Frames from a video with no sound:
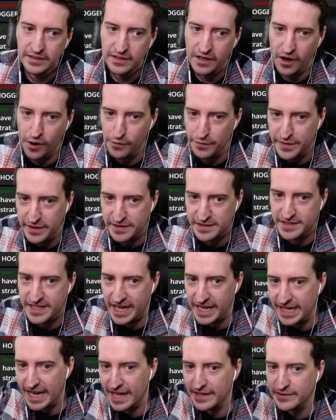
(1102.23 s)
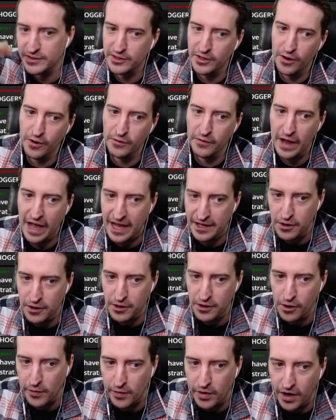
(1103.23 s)
of the state as an
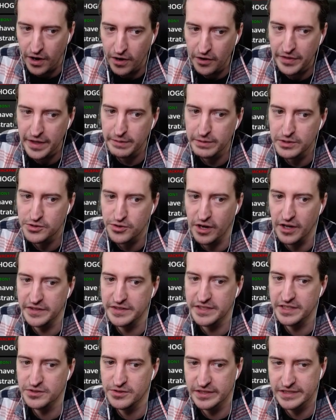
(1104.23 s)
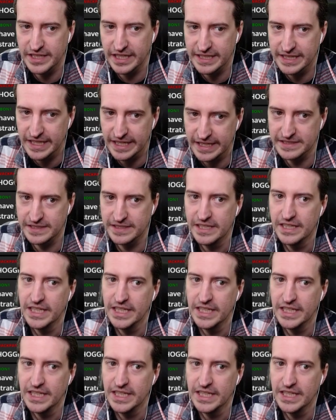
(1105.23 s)
overall, they would draw districts like this.